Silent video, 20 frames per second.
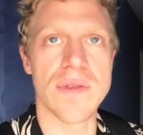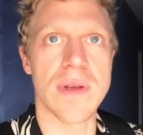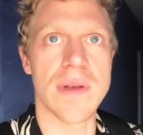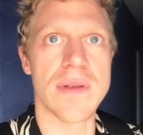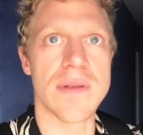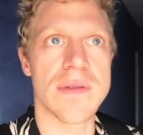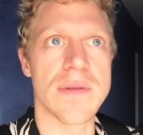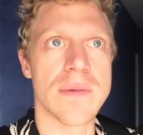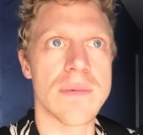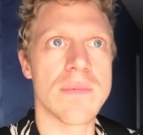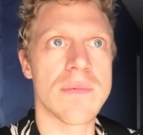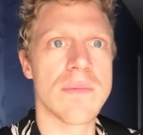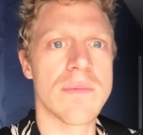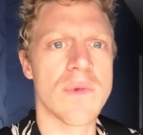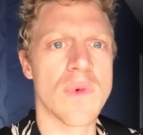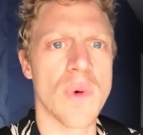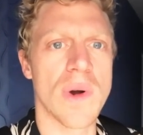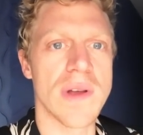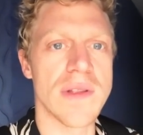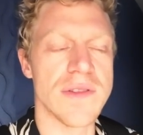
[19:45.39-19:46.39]
That's
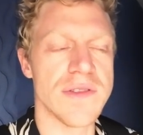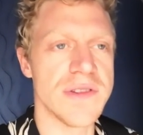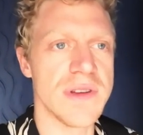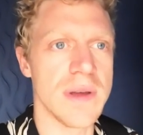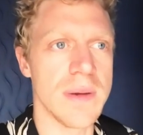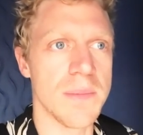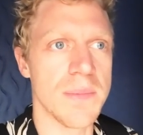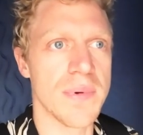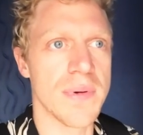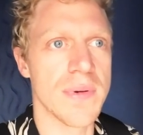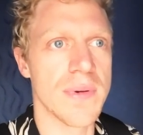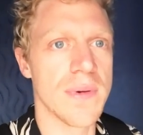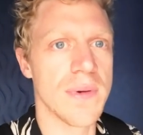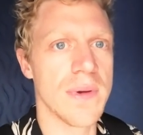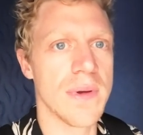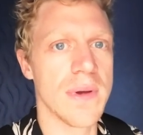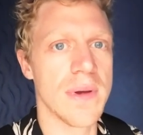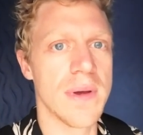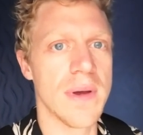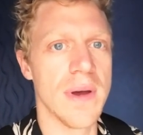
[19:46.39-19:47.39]
quite cheap.
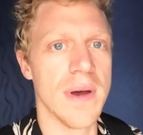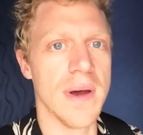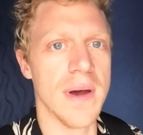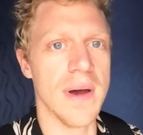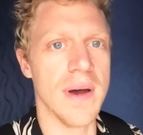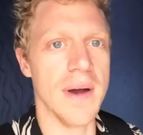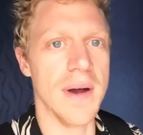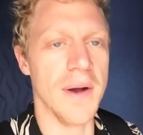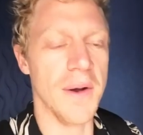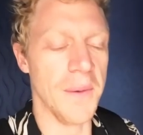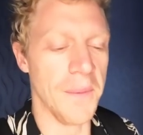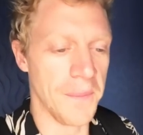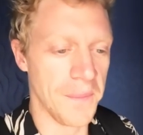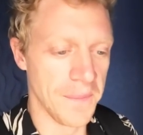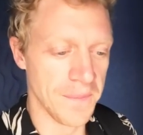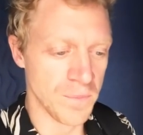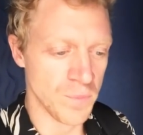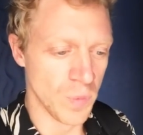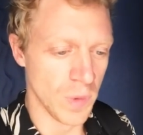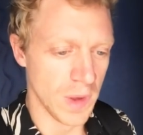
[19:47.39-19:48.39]
Uh,
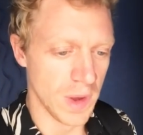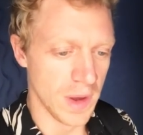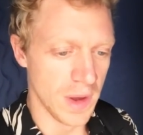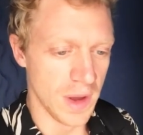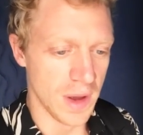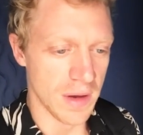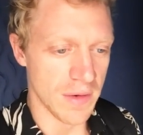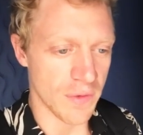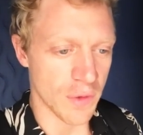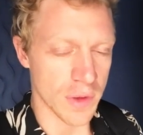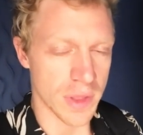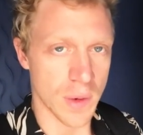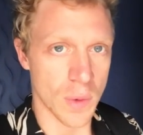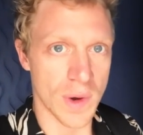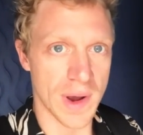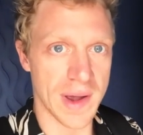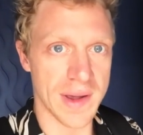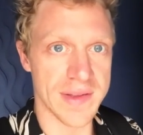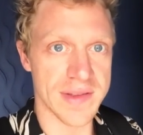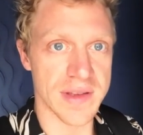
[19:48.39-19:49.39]
for the
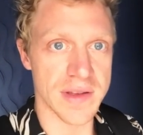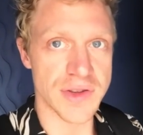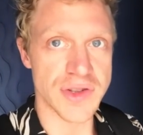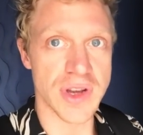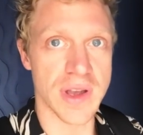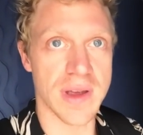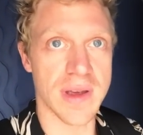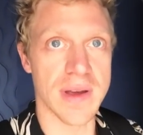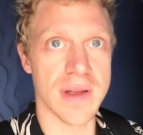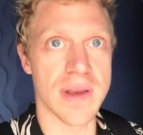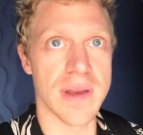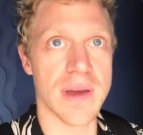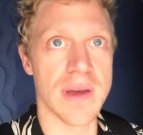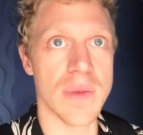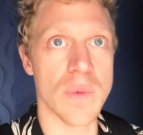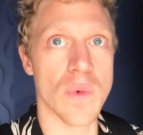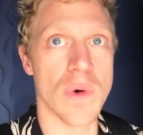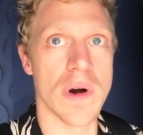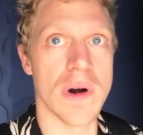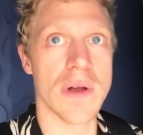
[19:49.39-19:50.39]
rice and chicken
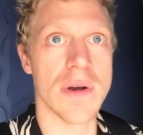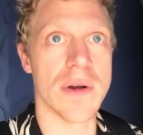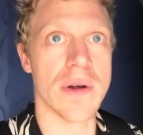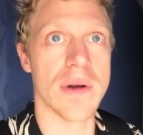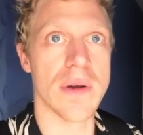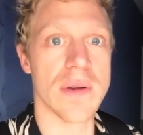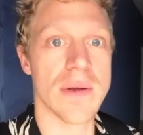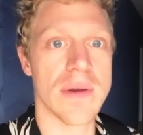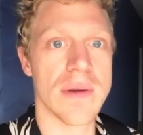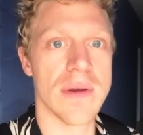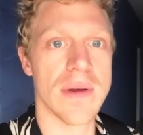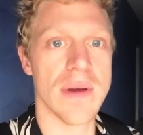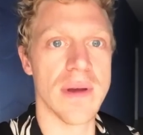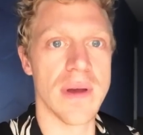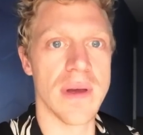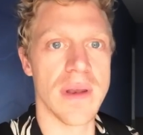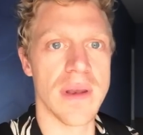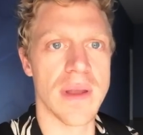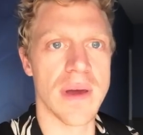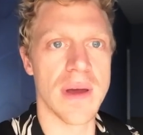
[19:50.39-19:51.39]
and water,
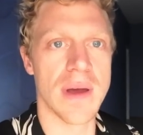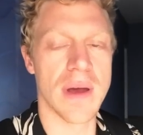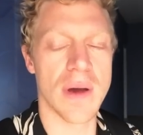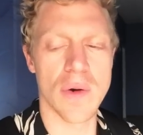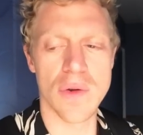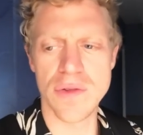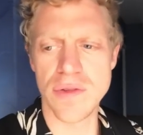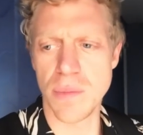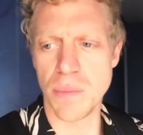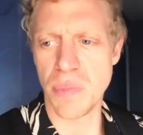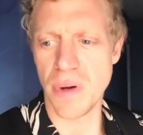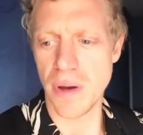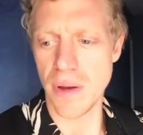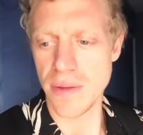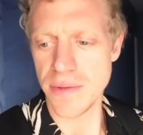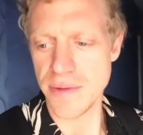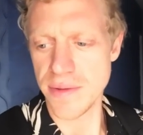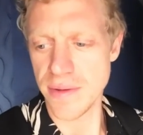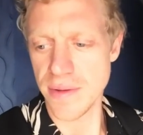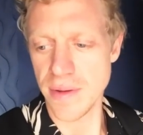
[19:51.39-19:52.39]
and I uh, also
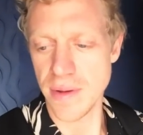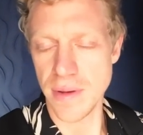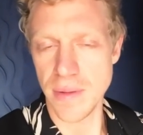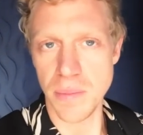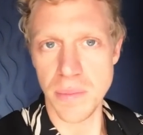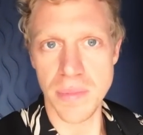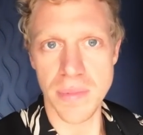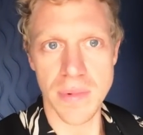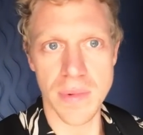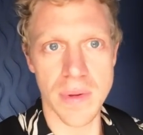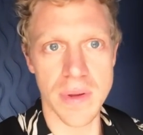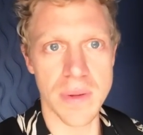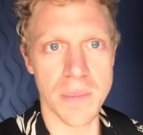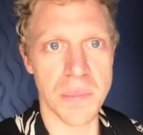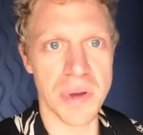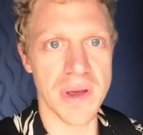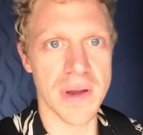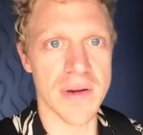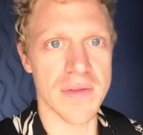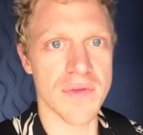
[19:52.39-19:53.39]
bought a
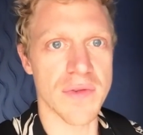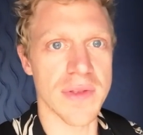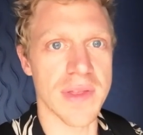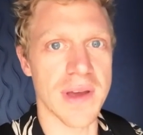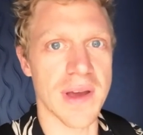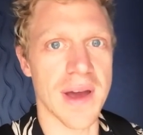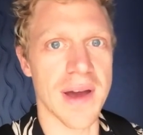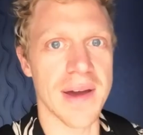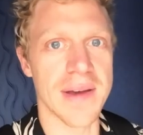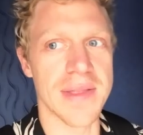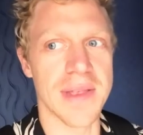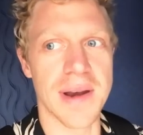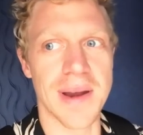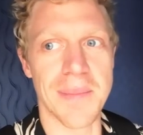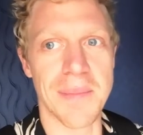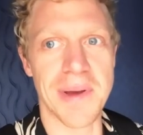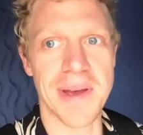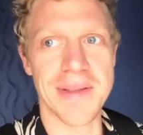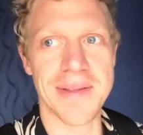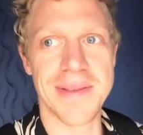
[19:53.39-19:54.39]
beer for the guy that I
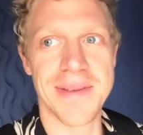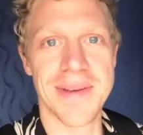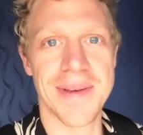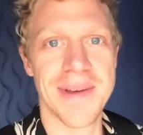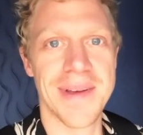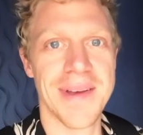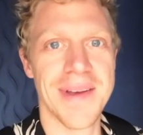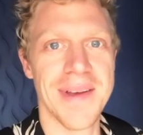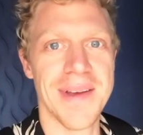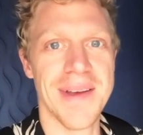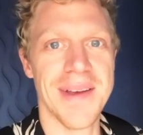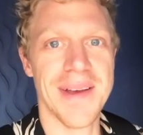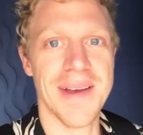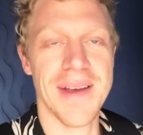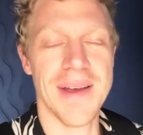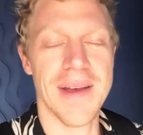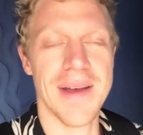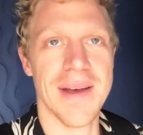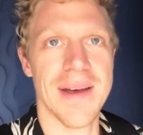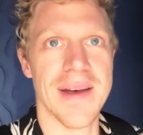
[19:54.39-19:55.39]
met.
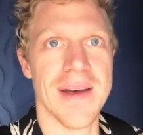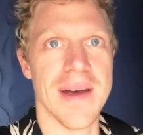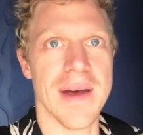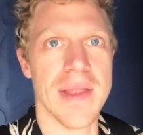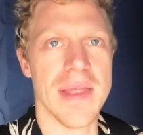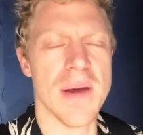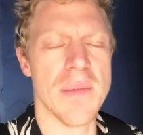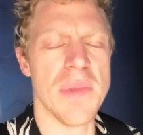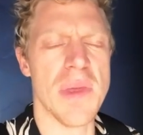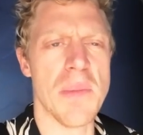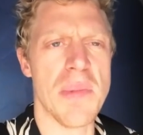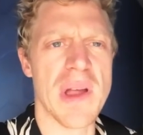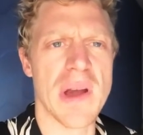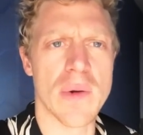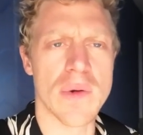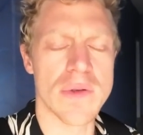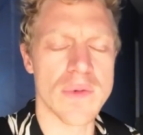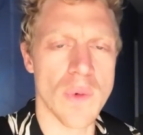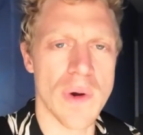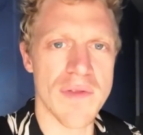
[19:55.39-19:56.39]
Uh, the, the beer
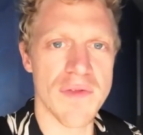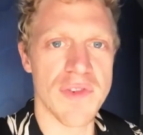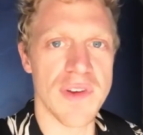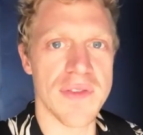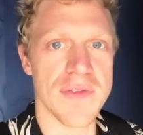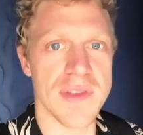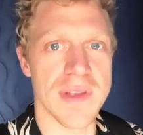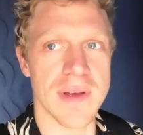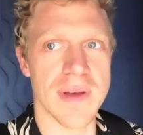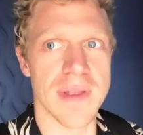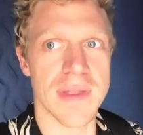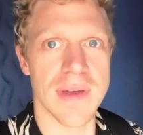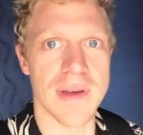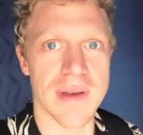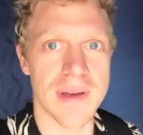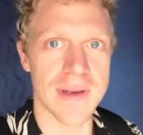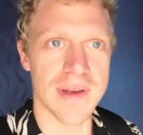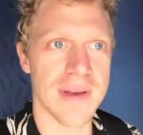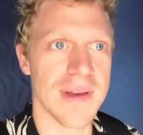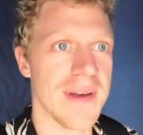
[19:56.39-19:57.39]
was one fifty, I
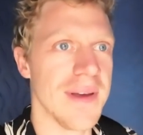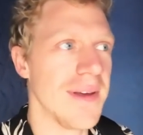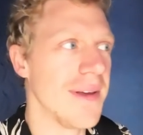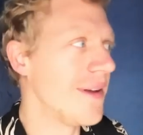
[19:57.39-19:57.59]
think.